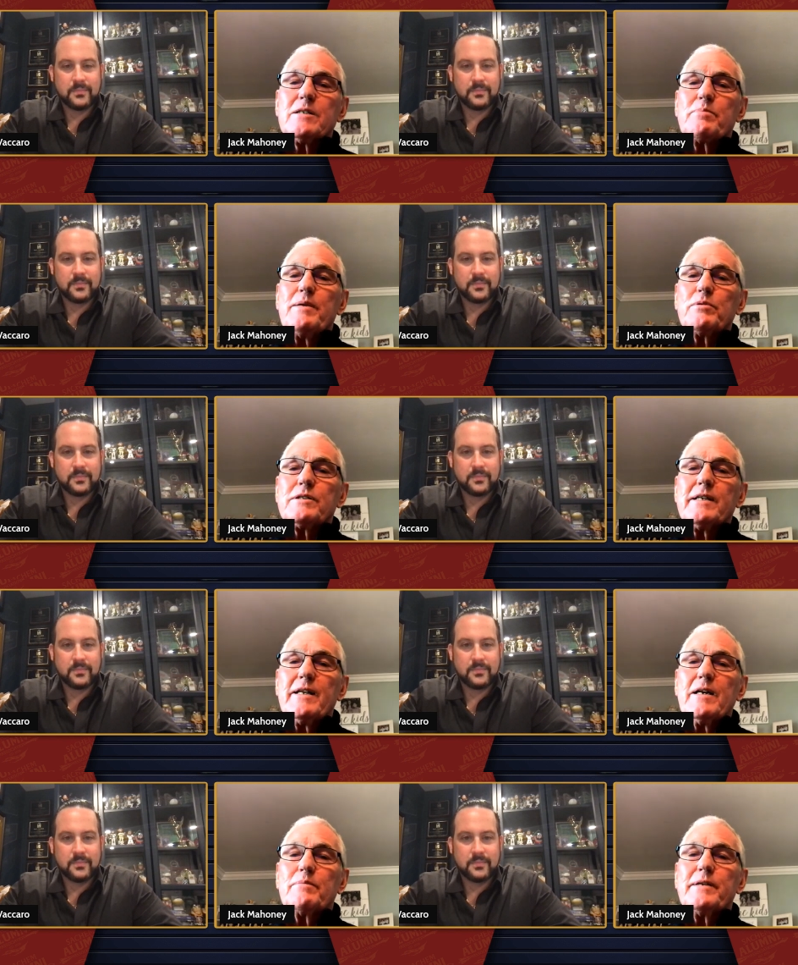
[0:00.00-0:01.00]
Speaker 1: of people
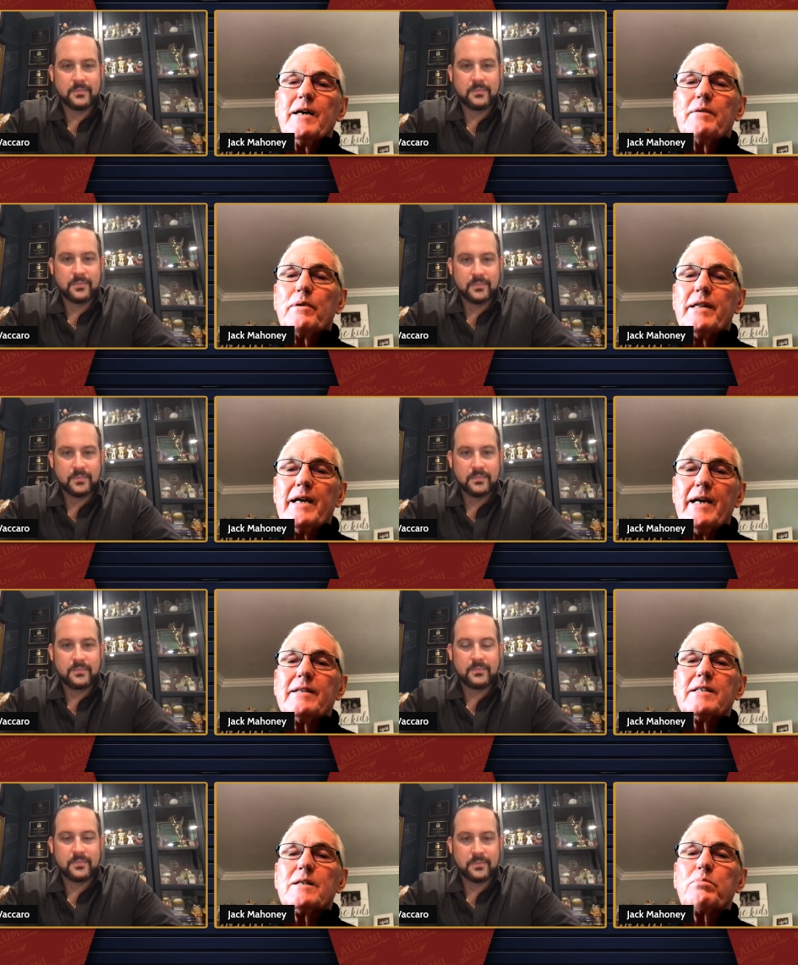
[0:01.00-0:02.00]
standing up there when they
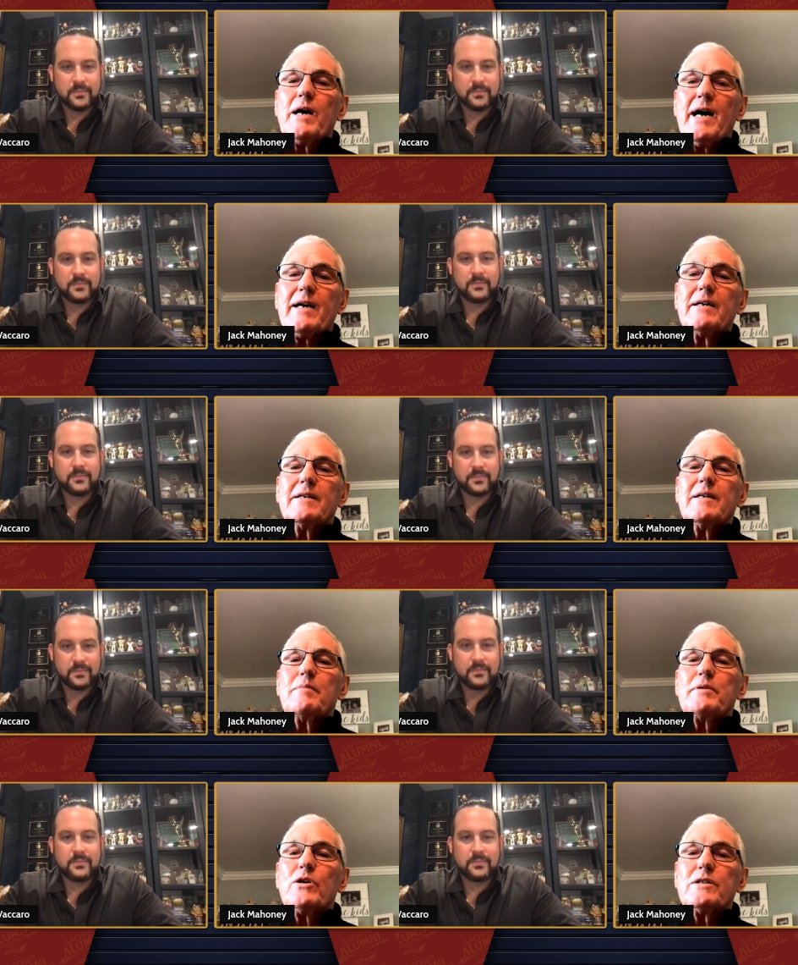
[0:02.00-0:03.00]
hand us the plaque
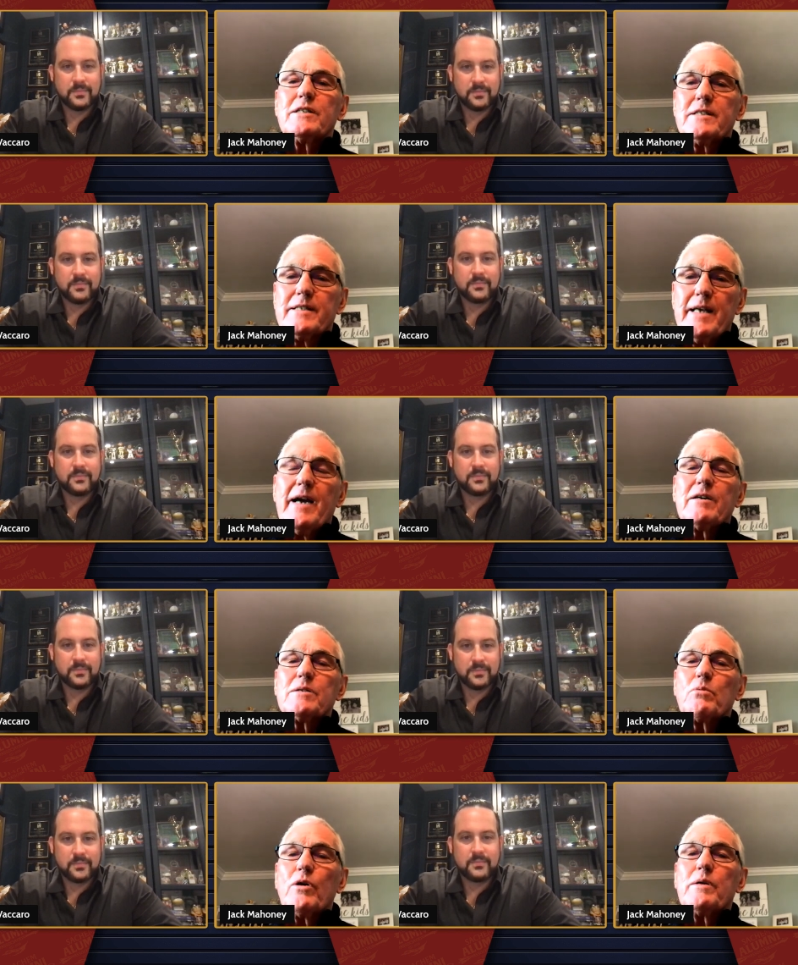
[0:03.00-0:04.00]
because it's
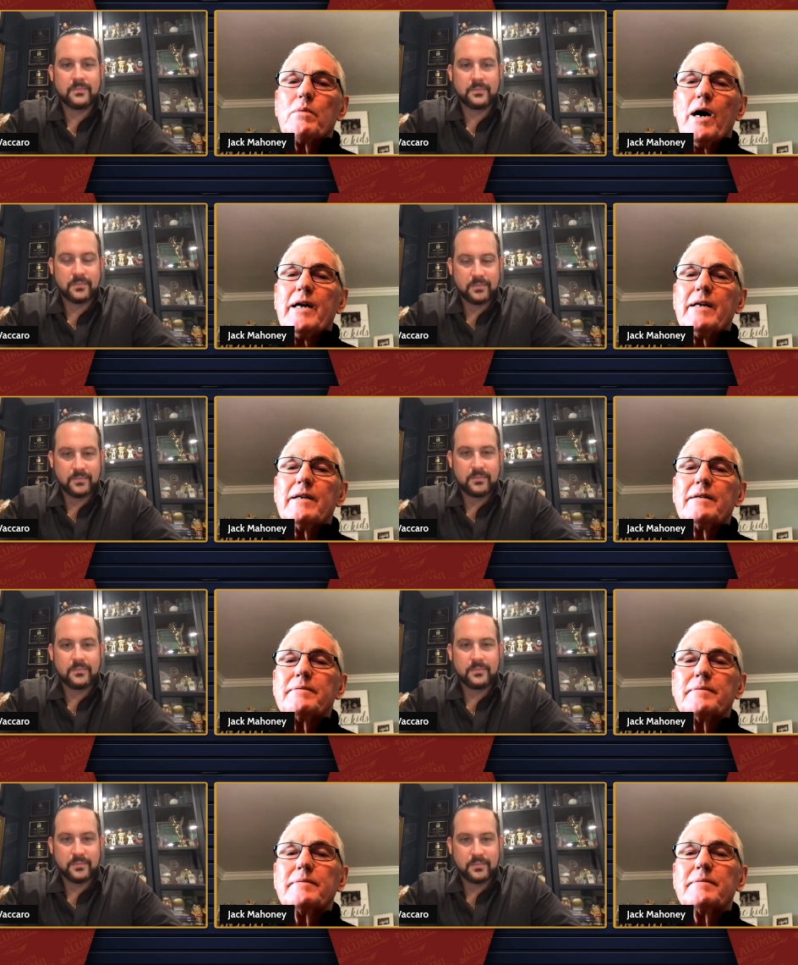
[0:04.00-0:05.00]
theirs more than mine.
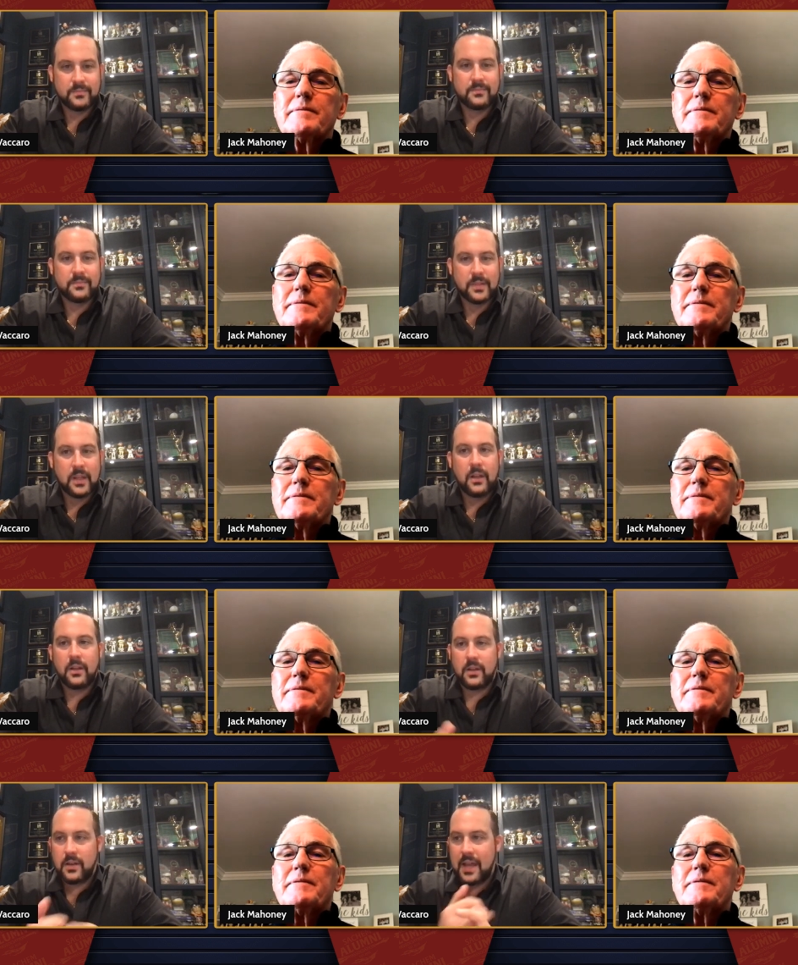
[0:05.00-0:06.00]

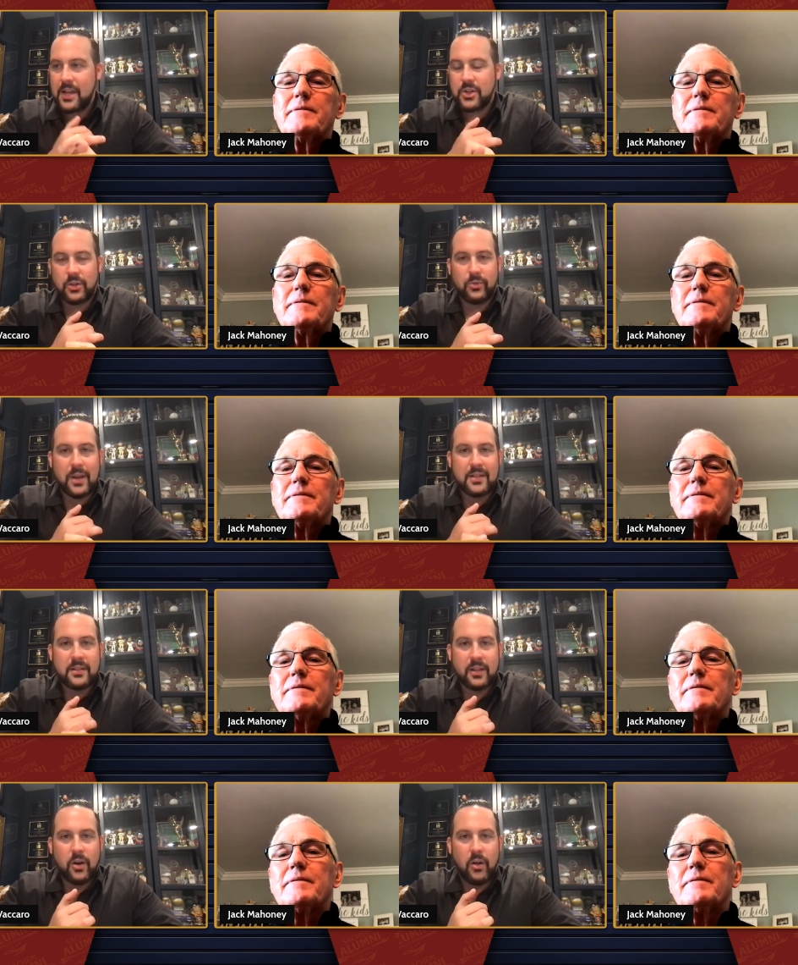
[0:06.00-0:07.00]
Speaker 2: National
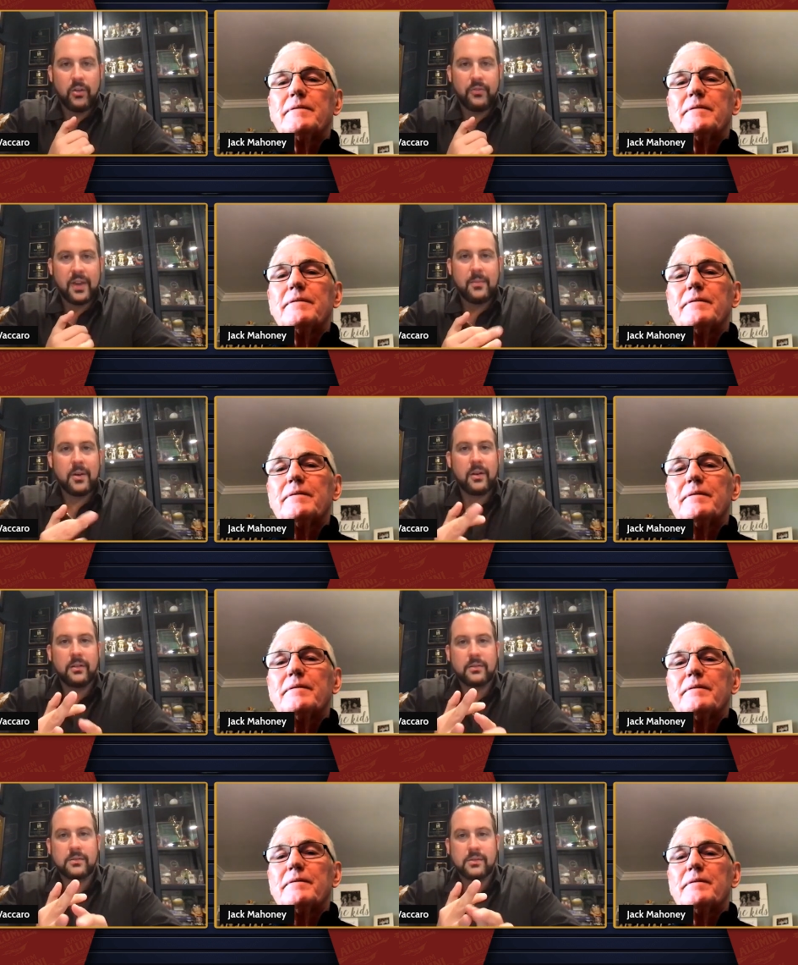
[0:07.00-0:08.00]
Wrestling Hall of
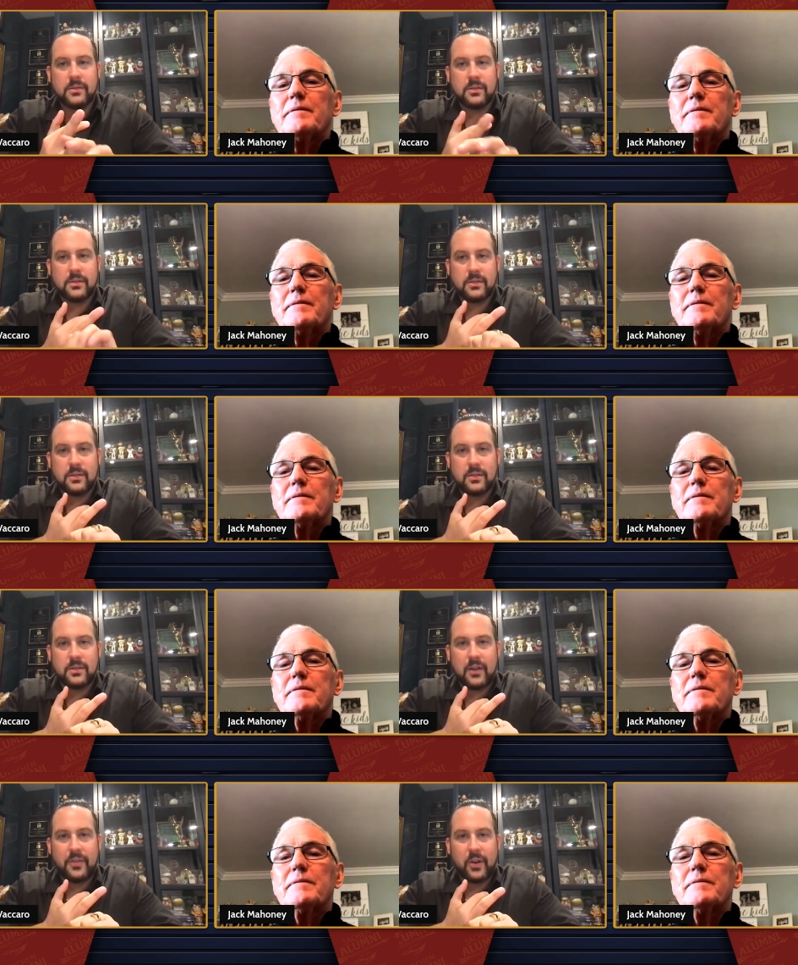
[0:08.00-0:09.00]
Famer
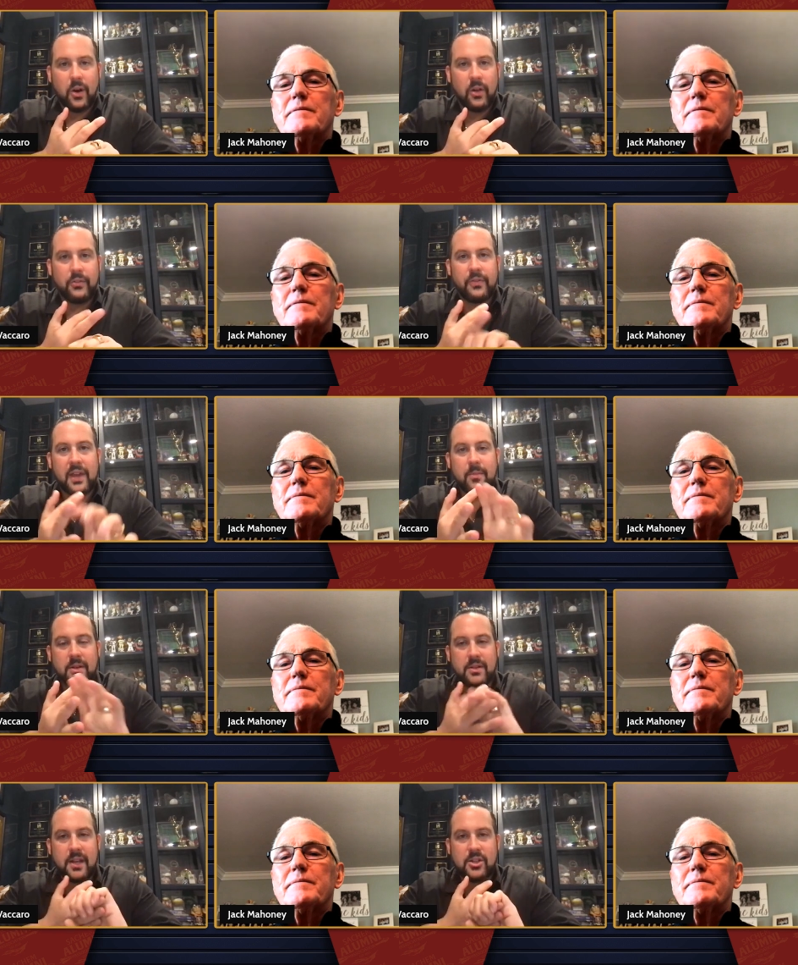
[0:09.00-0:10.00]
Suffolk Hall of
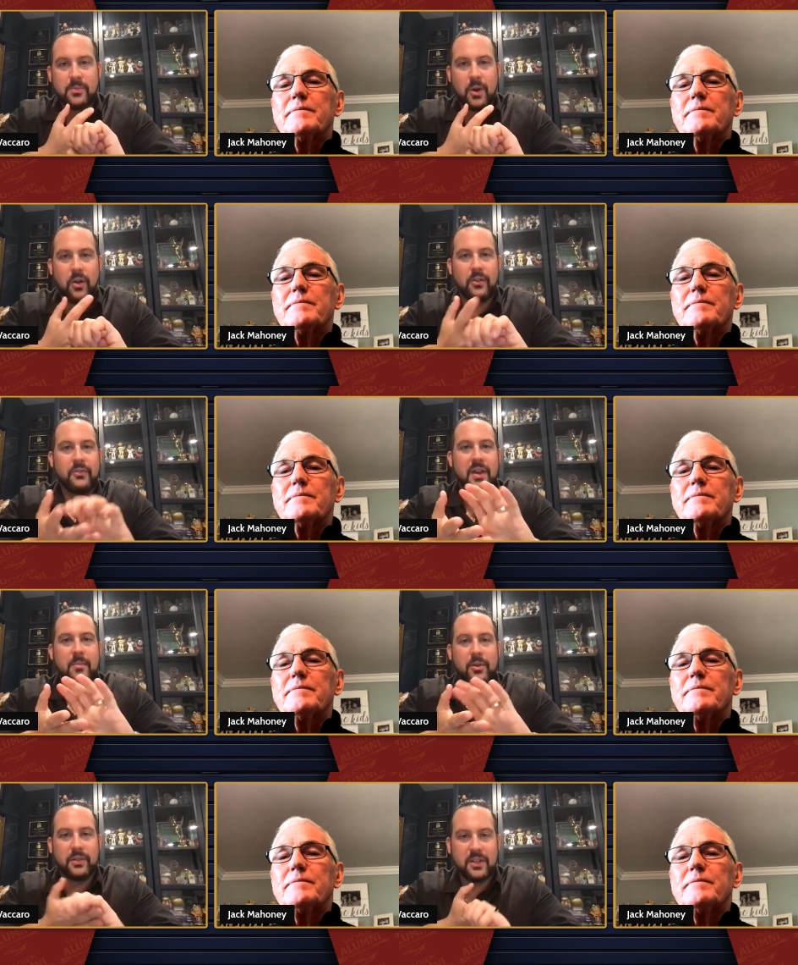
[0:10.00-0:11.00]
Famer, Sachem Hall of
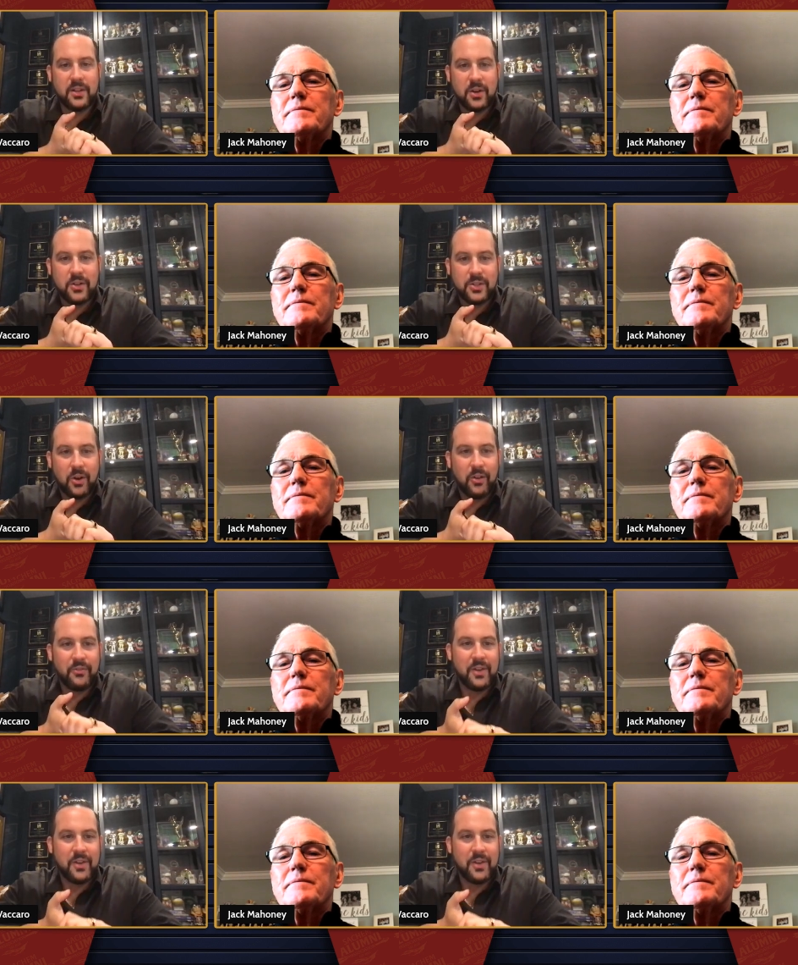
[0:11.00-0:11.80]
Famer, Lindenhurst Hall of